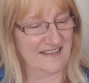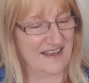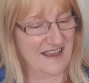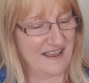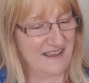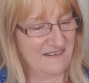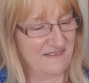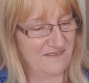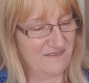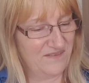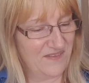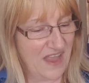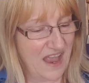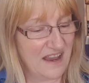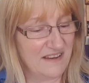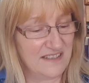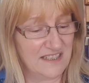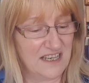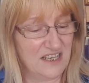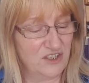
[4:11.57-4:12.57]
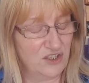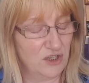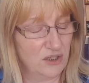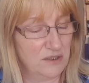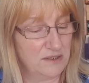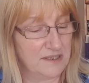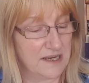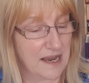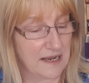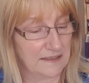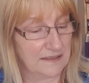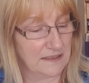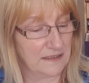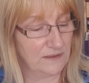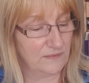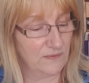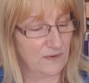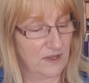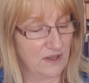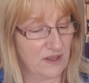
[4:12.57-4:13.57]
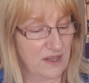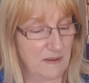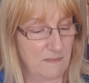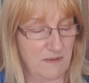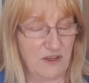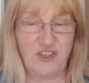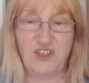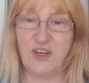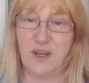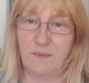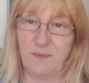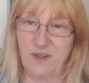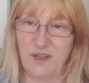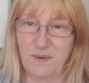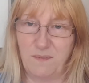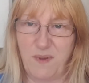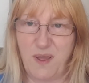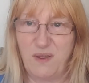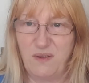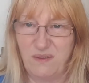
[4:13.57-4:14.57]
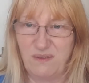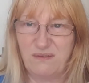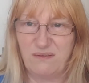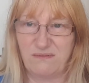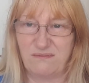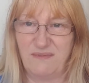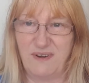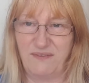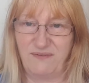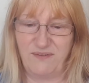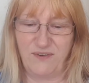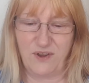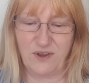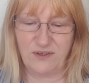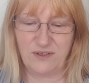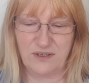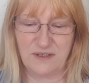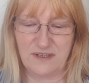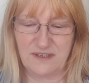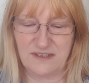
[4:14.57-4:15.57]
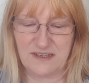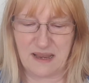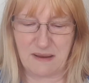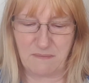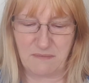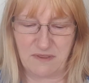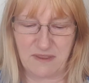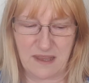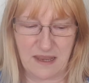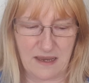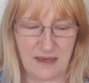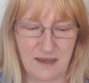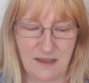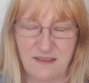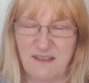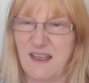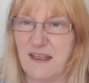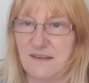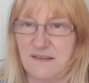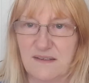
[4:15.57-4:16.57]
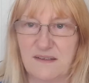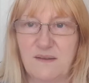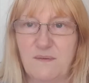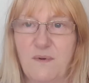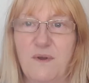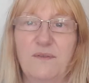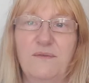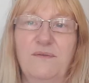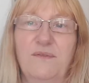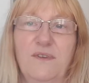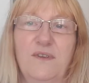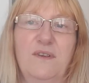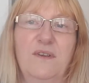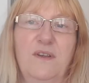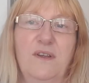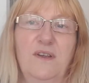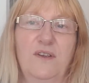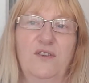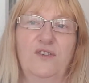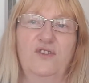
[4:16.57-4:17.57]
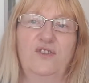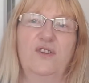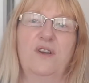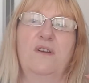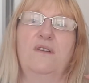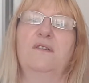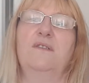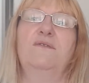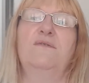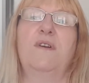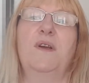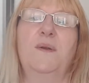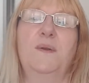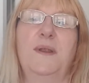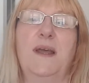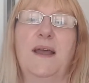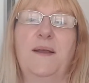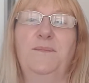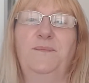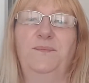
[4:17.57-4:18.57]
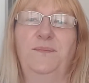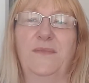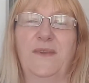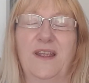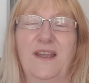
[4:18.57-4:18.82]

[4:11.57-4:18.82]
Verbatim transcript: so I've seen two titles for the theme this year, but they both refer to the same thing, and that's the one that Sian's wrote down.